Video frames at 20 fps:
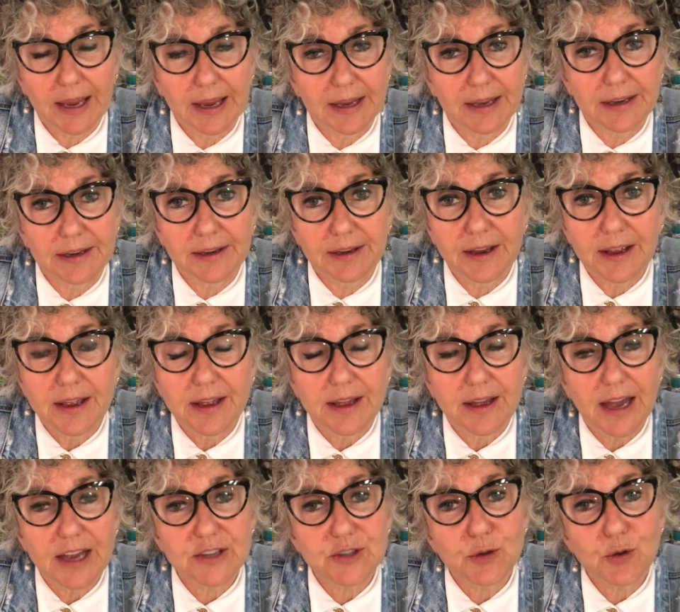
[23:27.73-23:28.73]
And
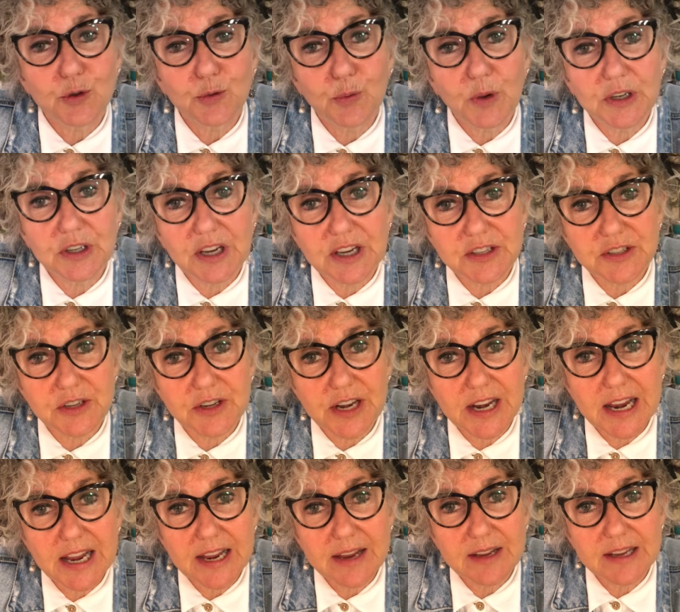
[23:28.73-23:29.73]
I sold one
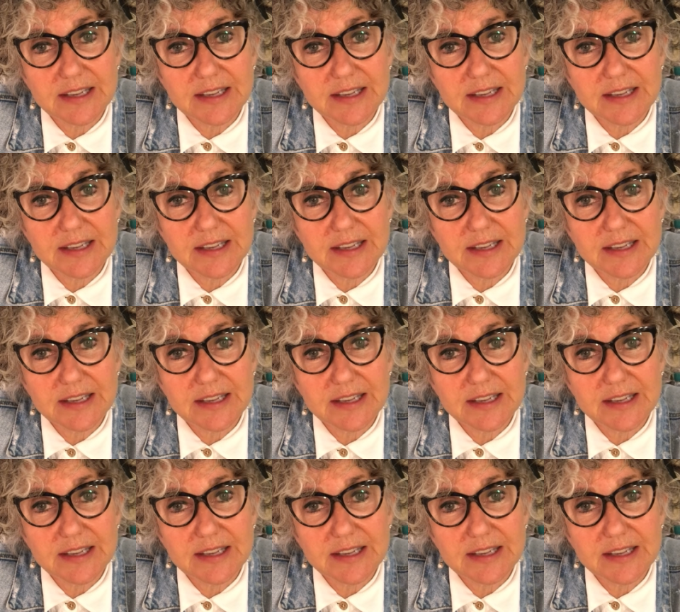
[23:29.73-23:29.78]
yesterday.